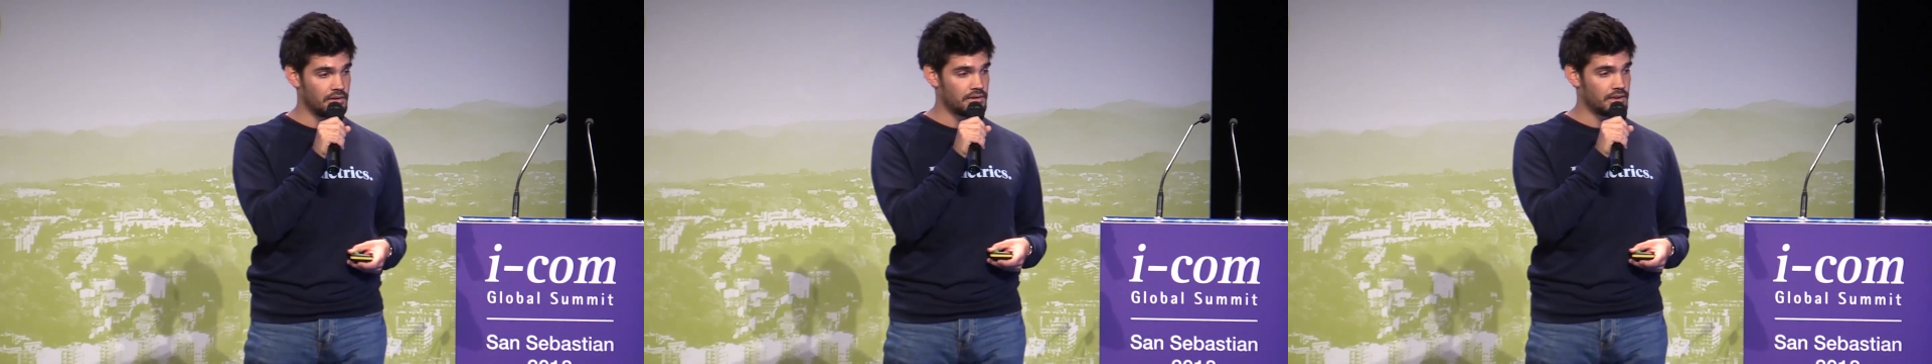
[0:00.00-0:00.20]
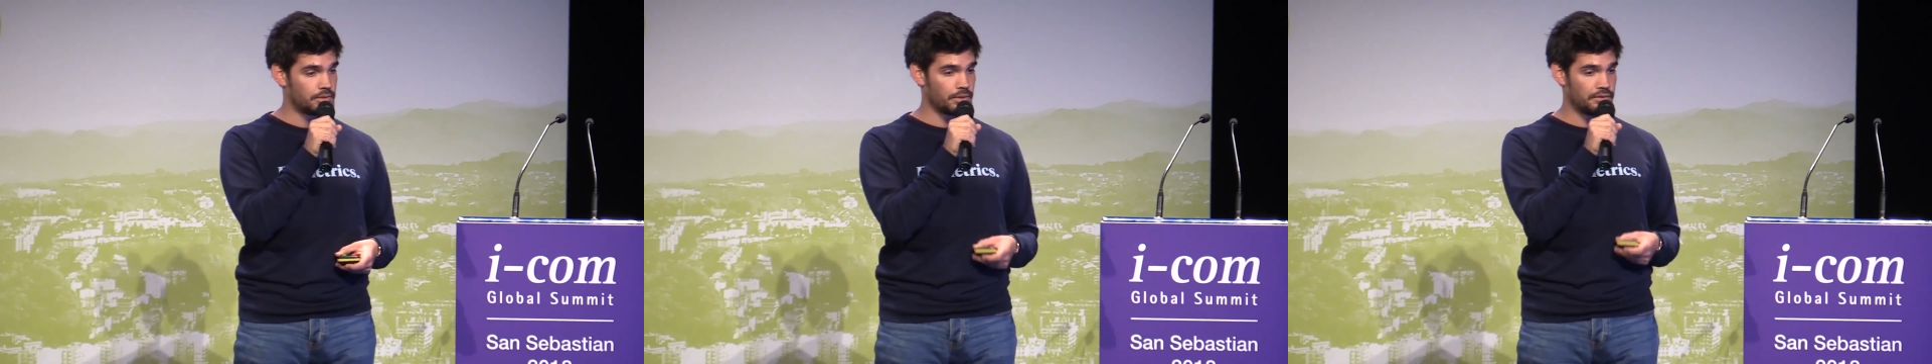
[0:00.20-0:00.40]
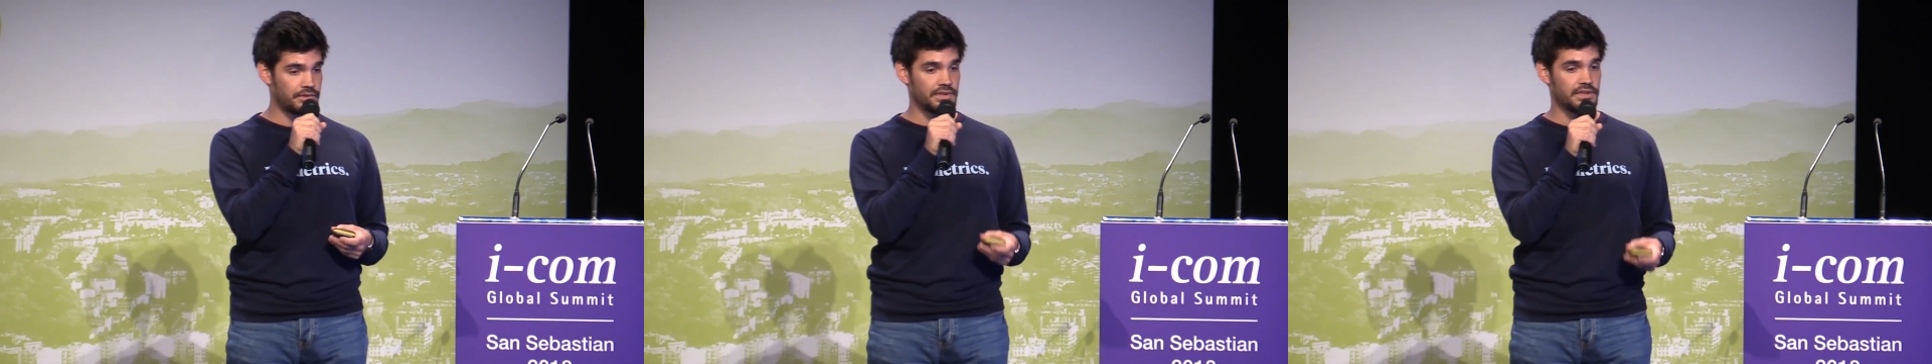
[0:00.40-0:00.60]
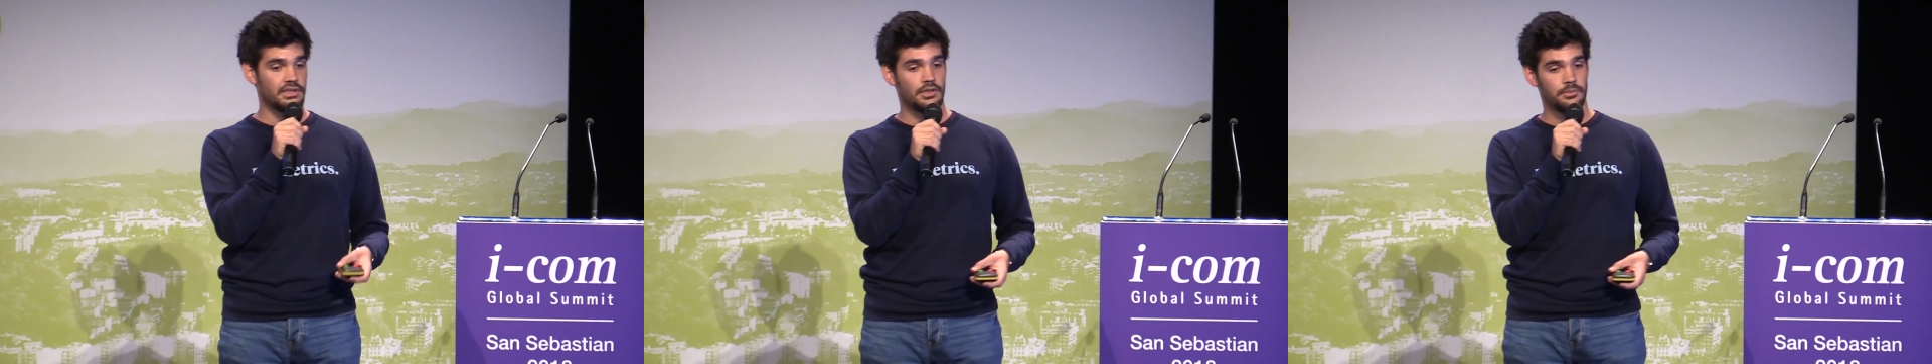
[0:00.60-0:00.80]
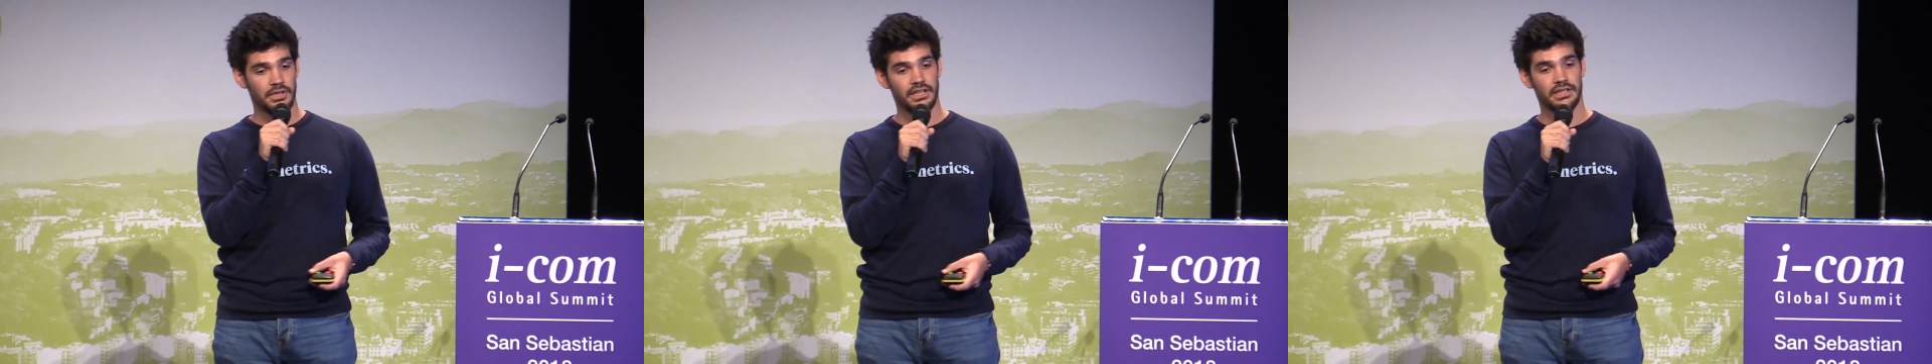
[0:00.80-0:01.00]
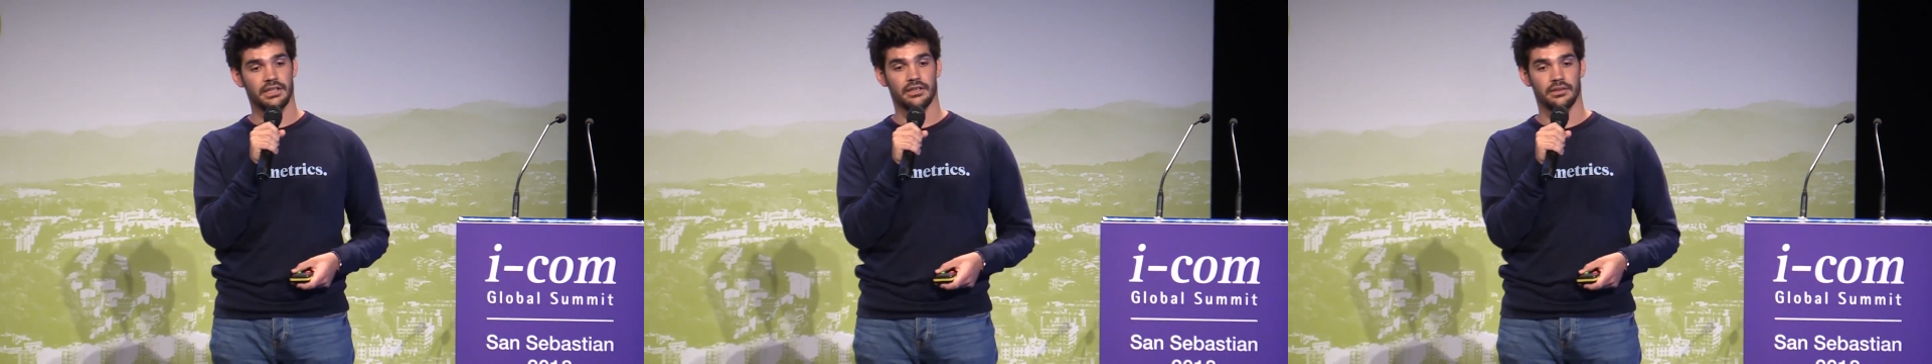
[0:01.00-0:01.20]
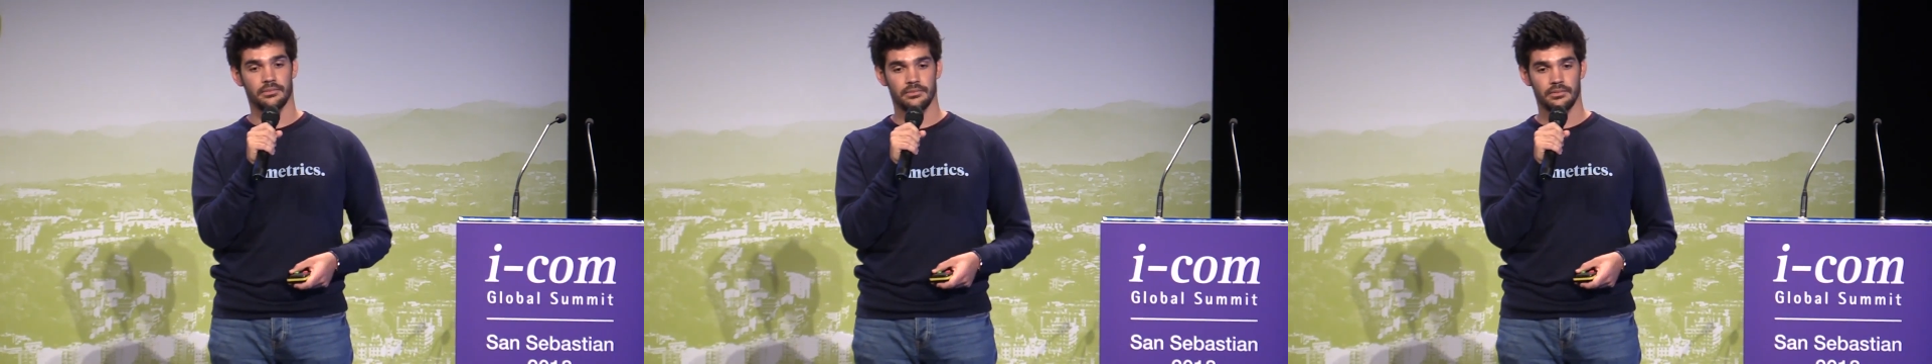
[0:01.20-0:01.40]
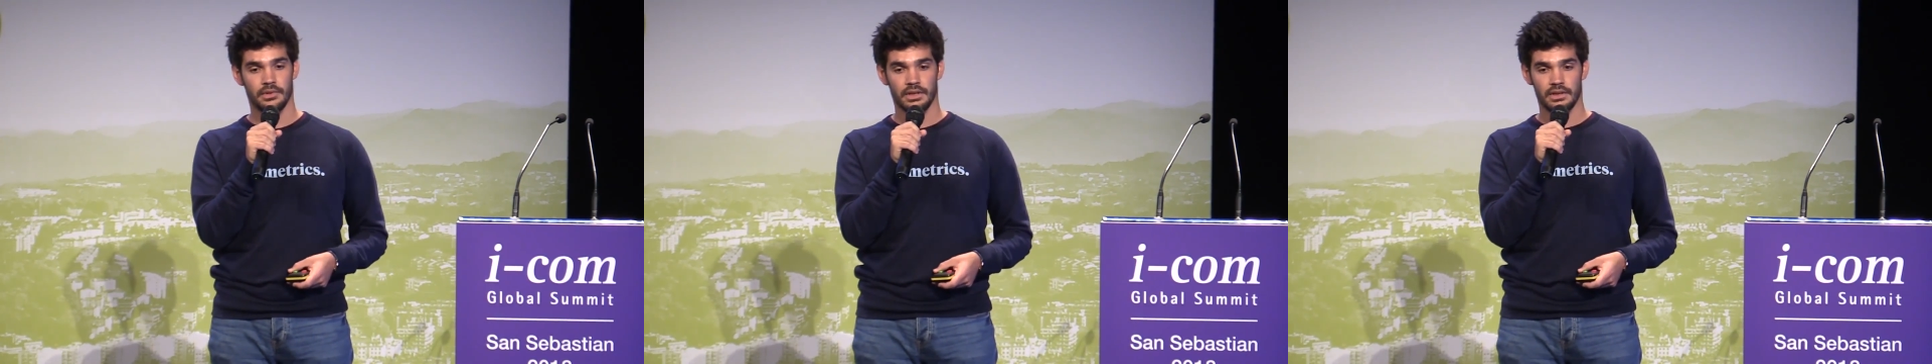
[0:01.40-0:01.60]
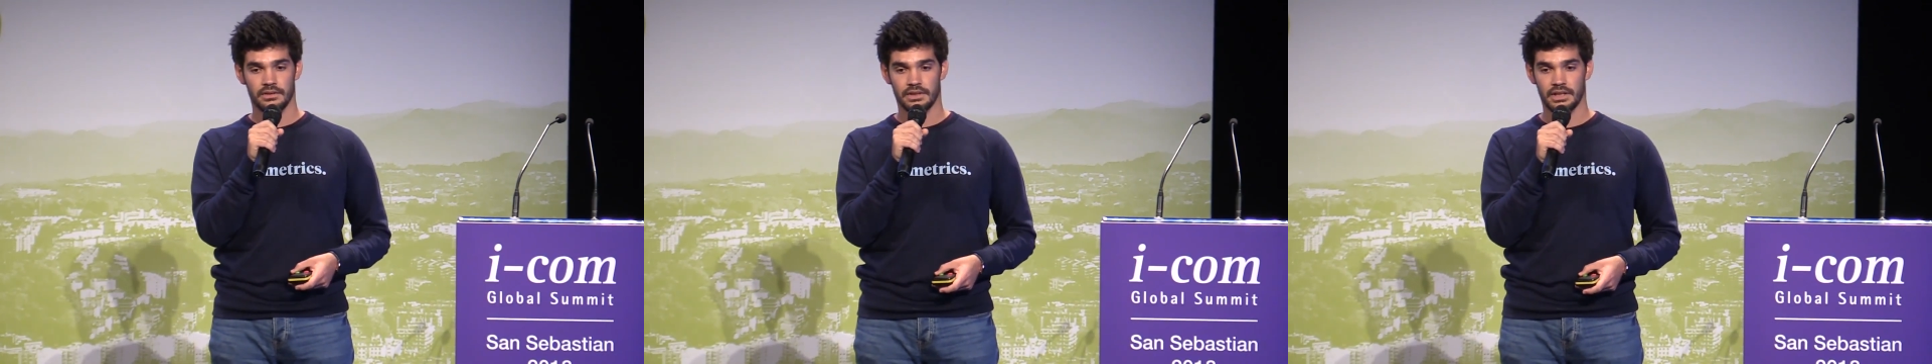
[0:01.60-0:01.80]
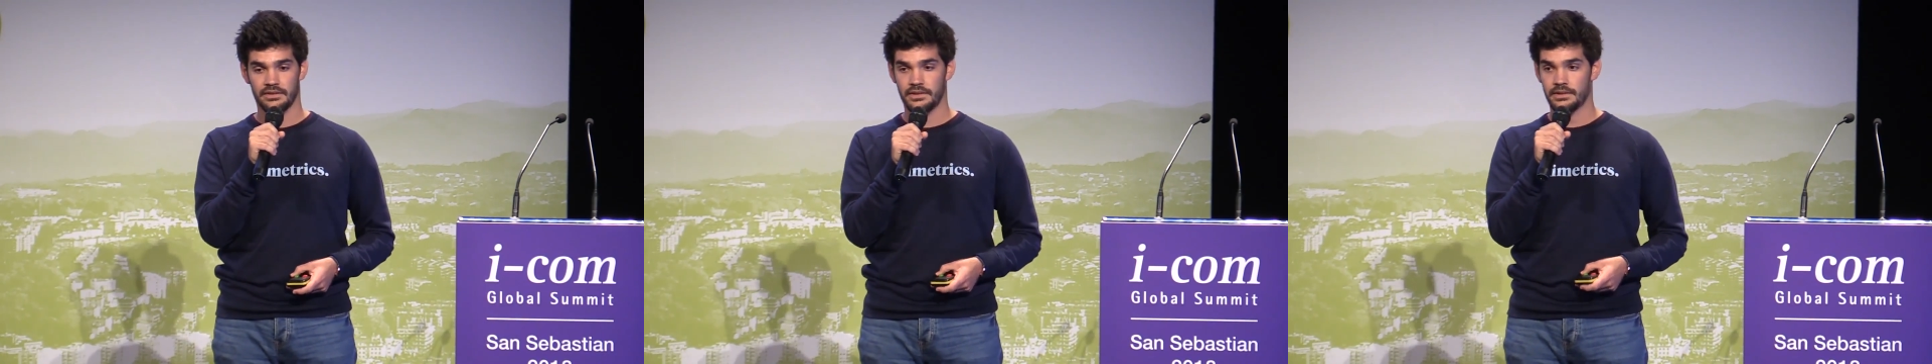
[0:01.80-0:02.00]
that we've seen in the beginning,
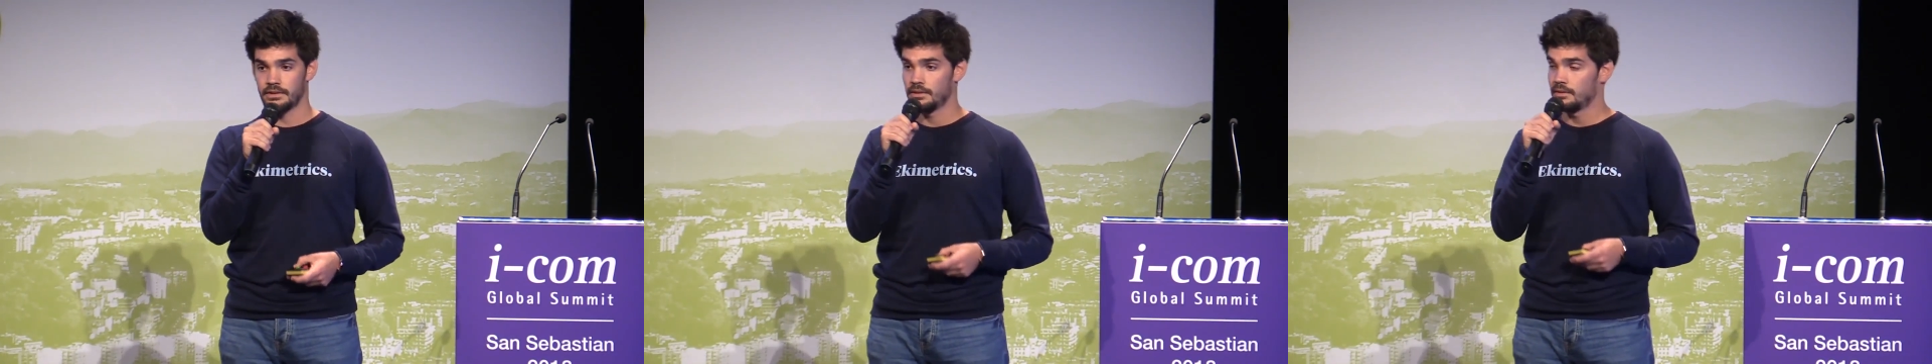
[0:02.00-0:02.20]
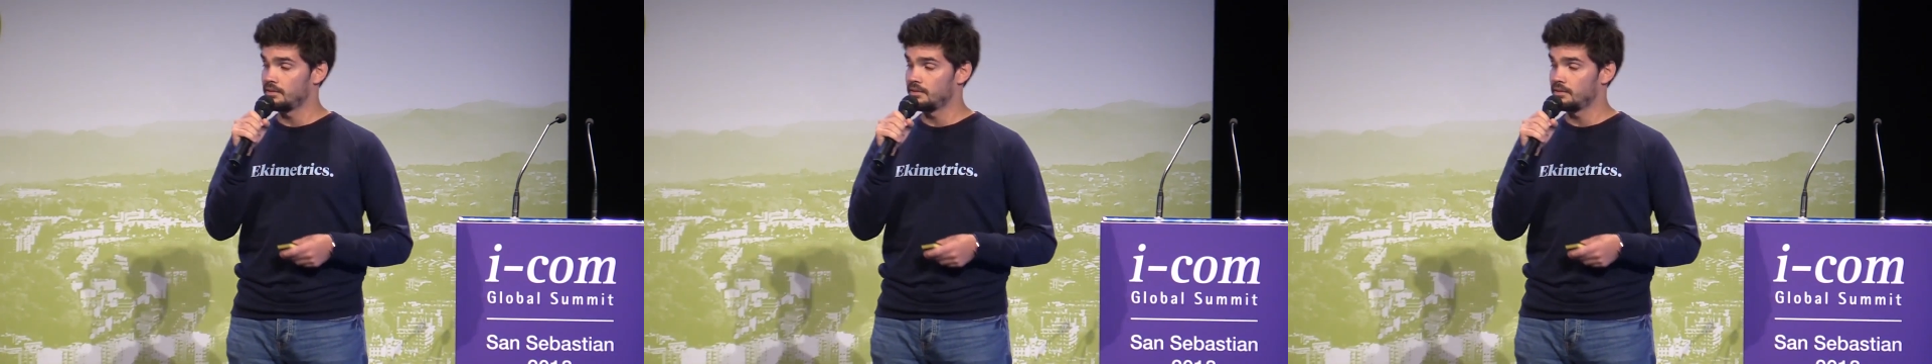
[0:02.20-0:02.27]
that